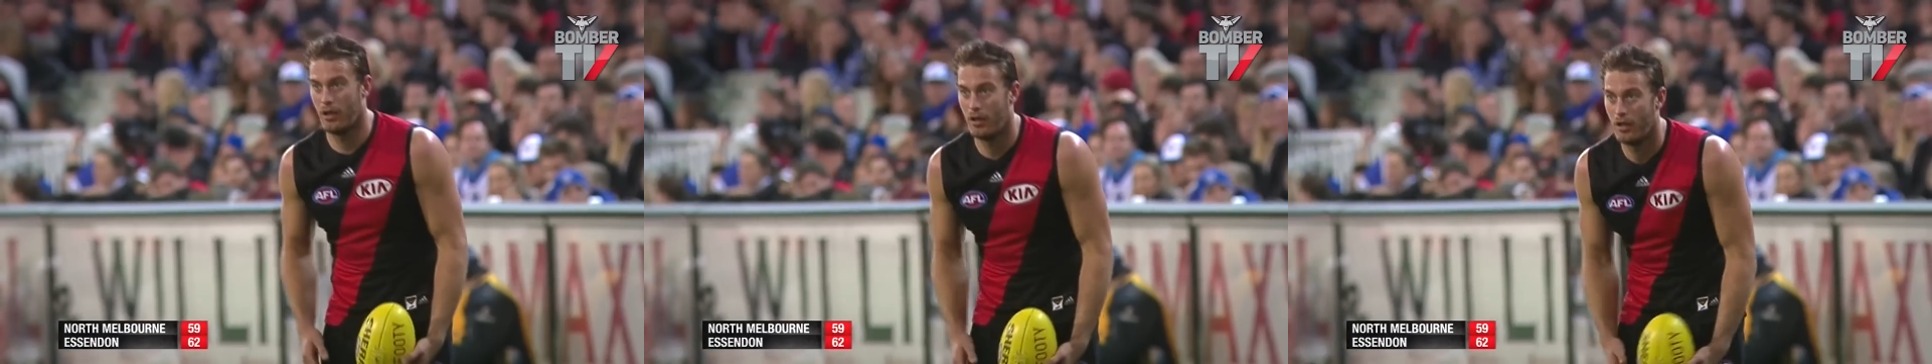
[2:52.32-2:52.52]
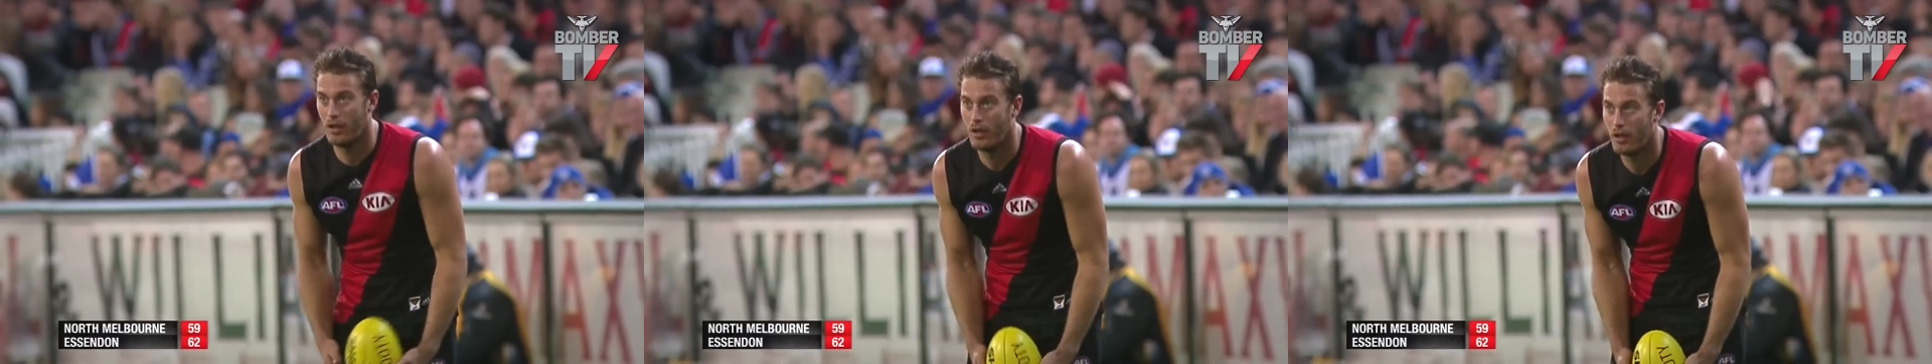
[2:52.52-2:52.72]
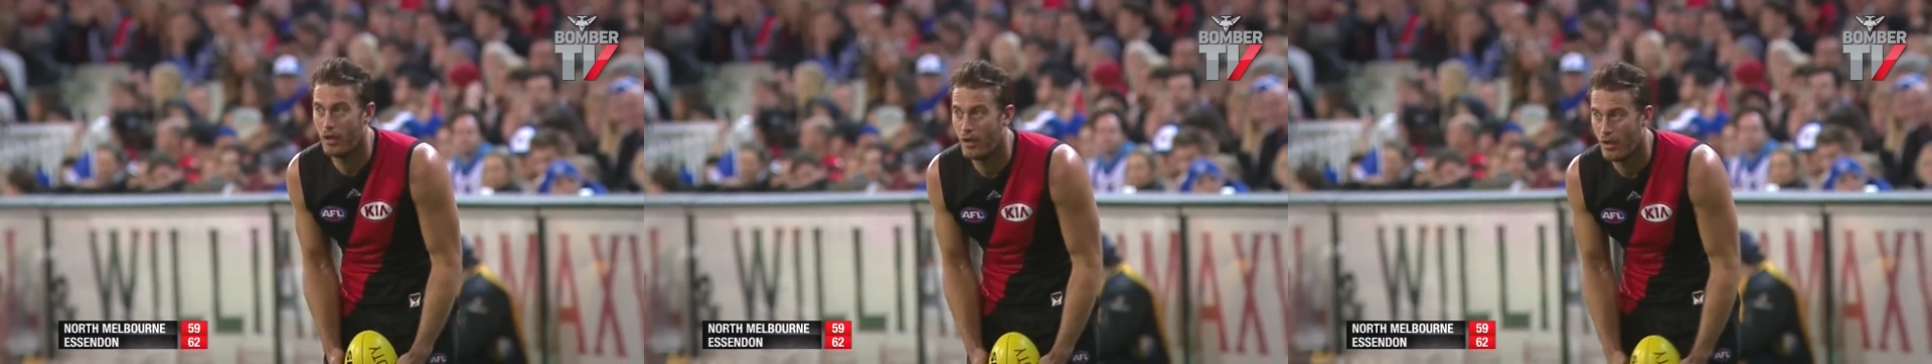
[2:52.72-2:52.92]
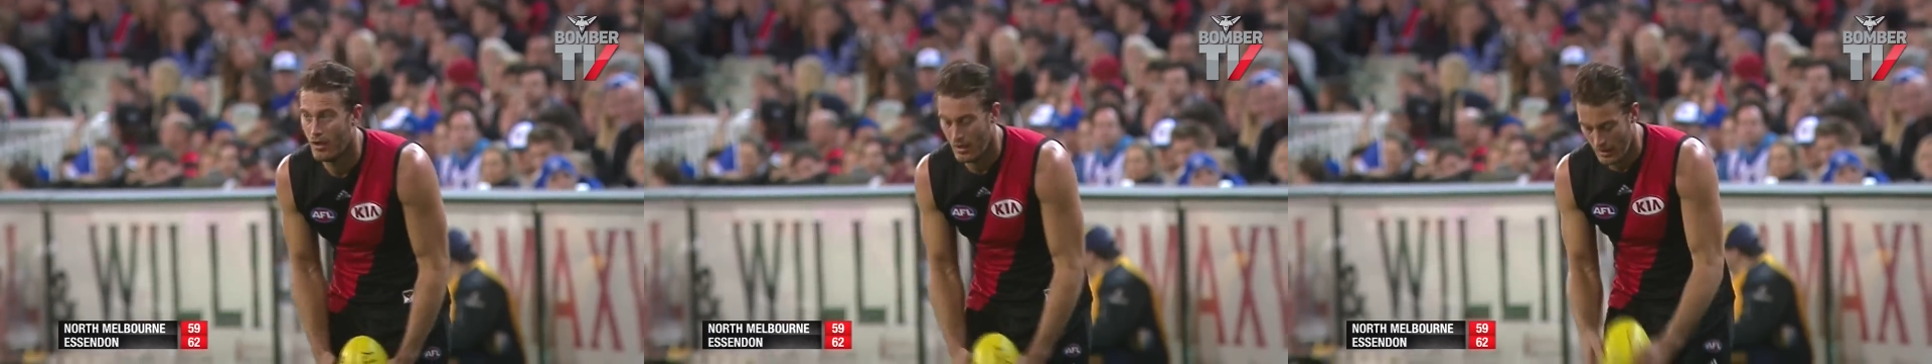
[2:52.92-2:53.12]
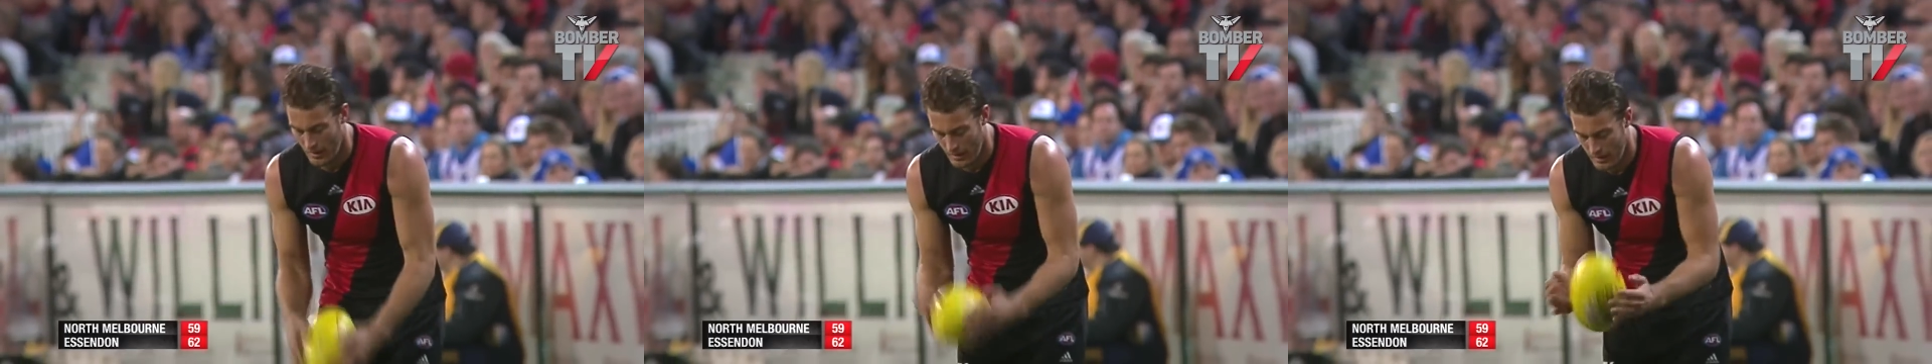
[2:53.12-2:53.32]
and
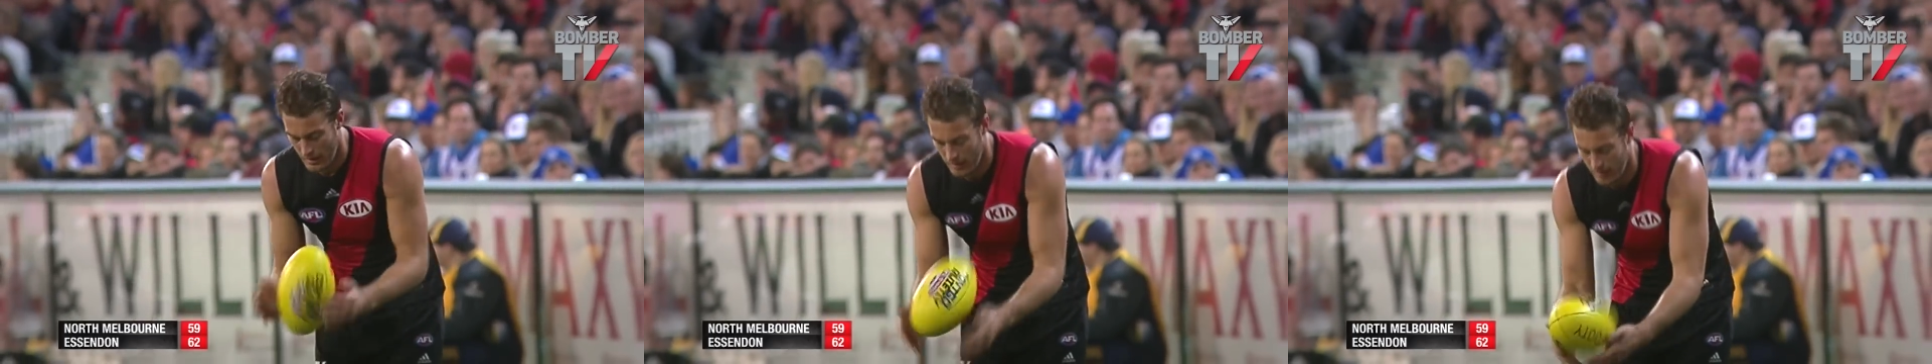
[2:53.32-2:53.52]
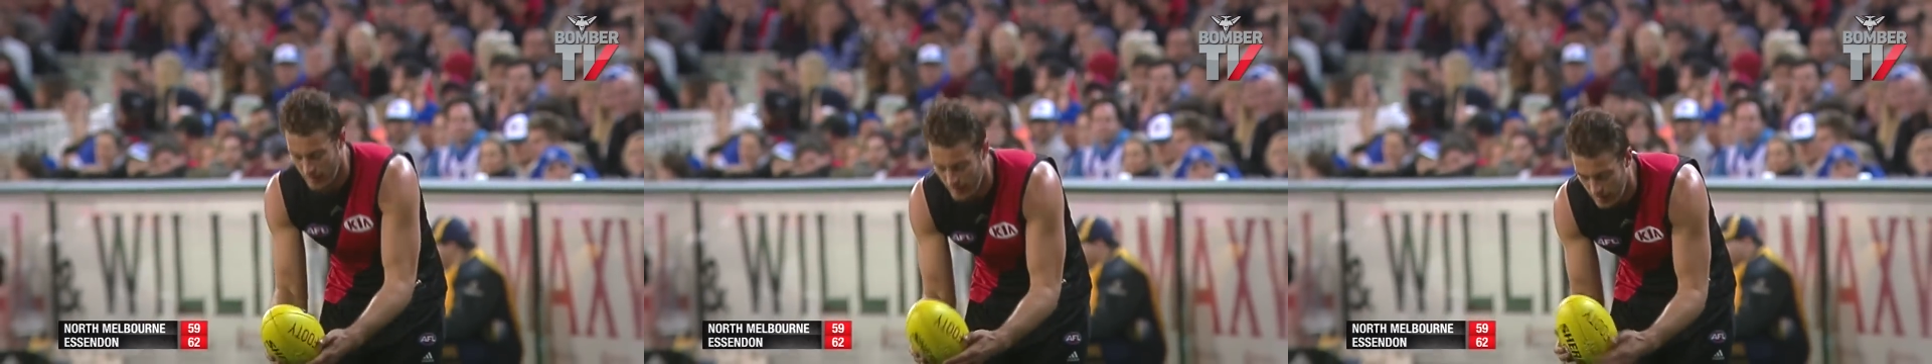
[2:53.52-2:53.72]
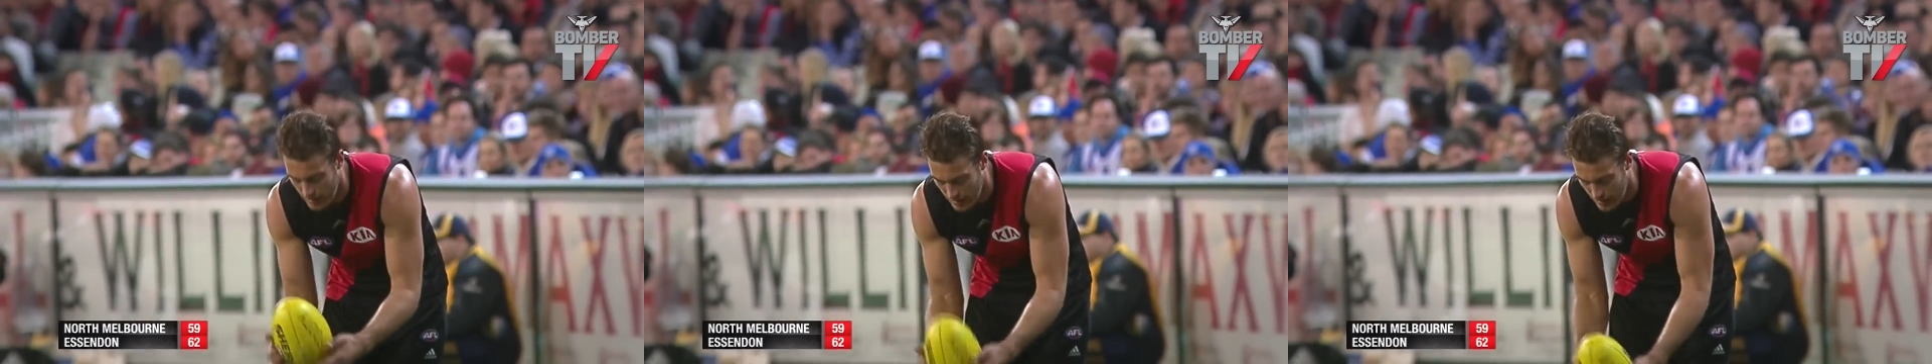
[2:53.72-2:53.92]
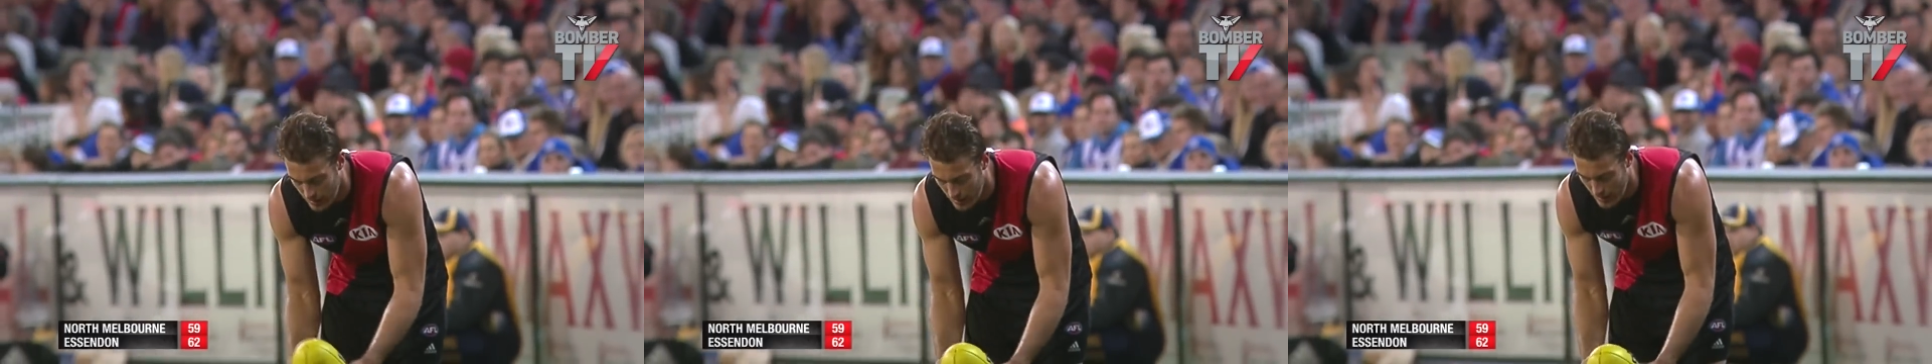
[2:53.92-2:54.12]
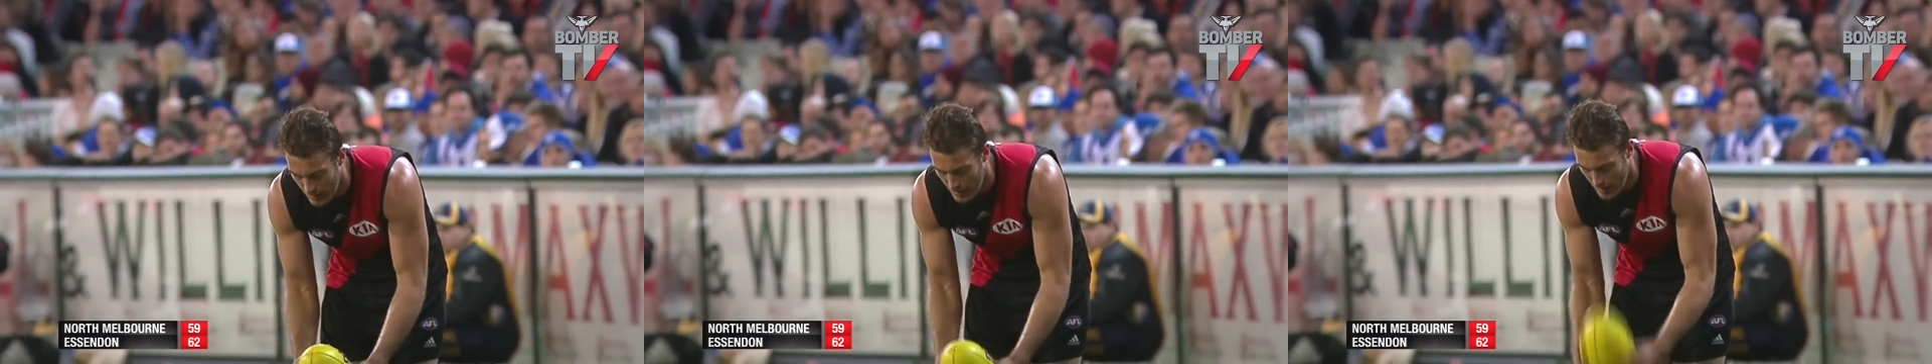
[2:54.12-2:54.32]
uh, he, has been good
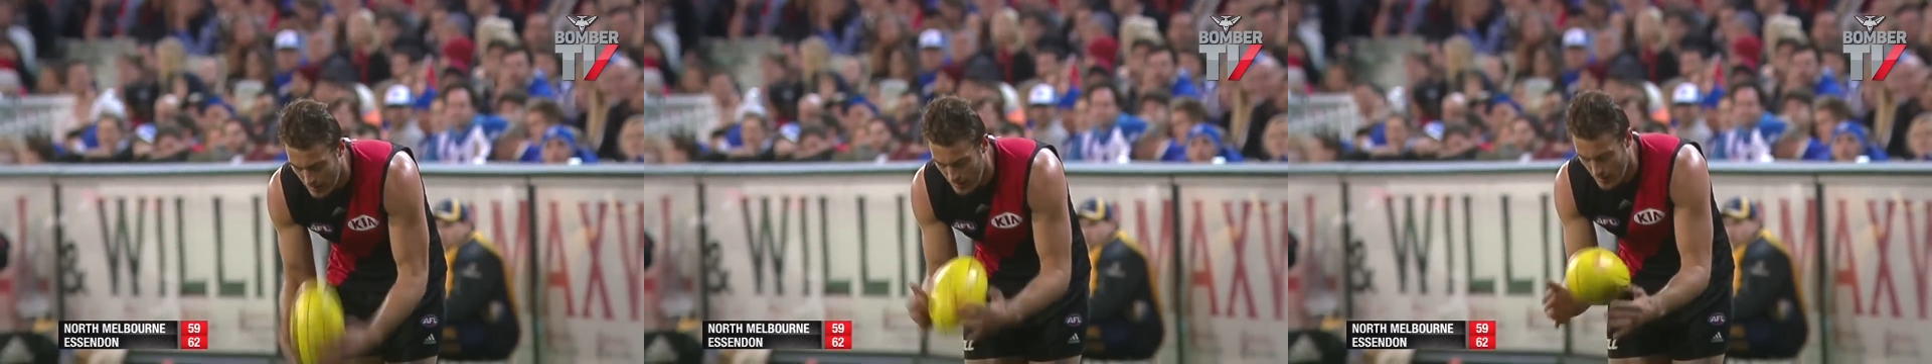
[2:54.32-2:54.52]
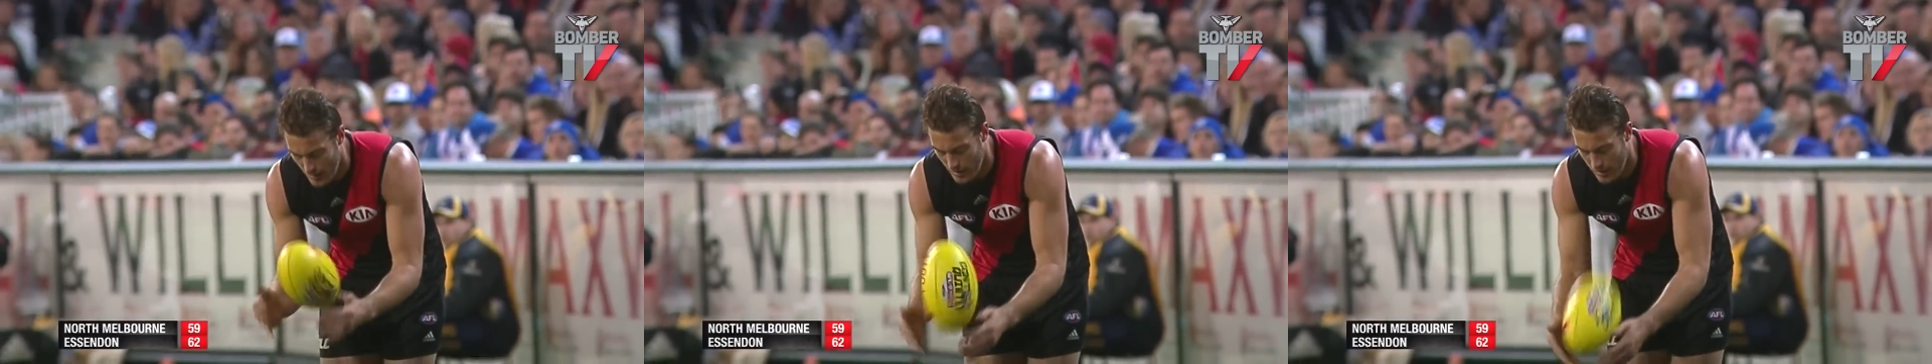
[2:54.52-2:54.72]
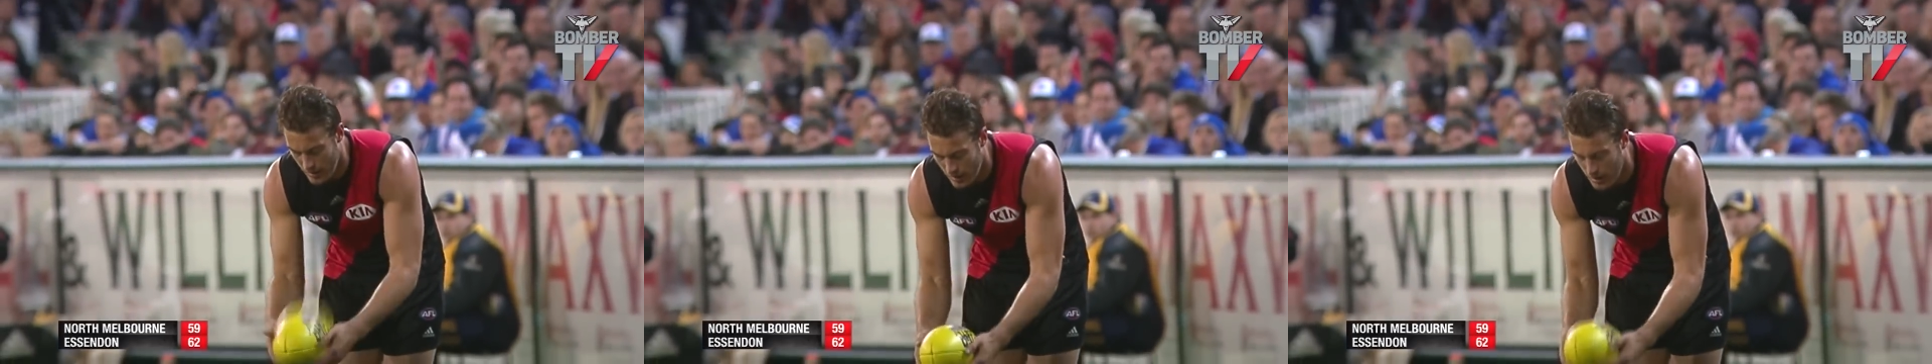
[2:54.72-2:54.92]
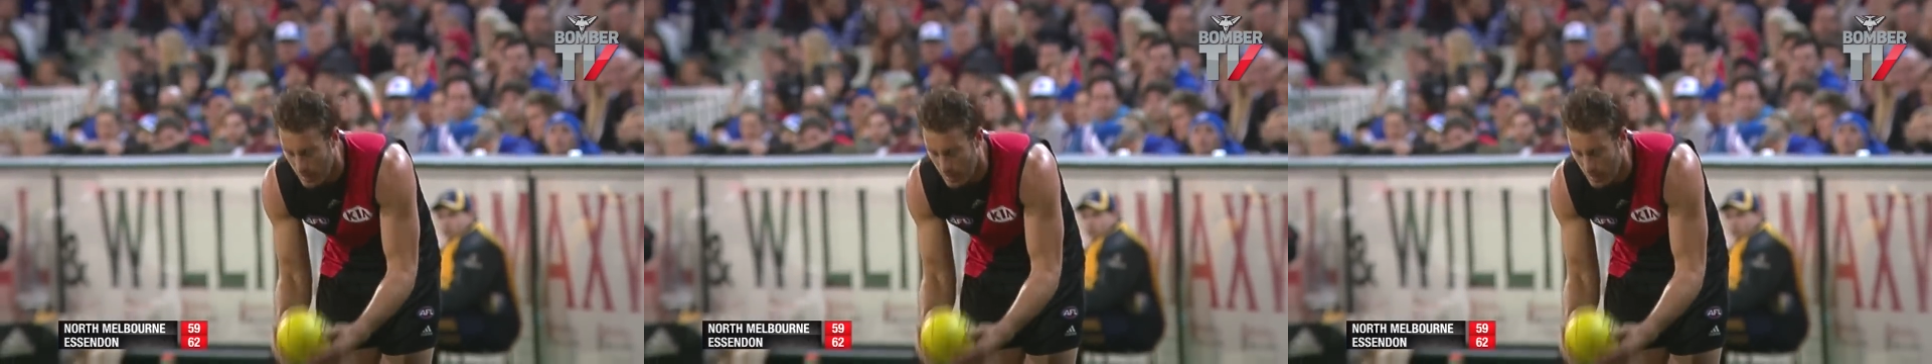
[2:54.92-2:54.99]
Lloydie for those boys, and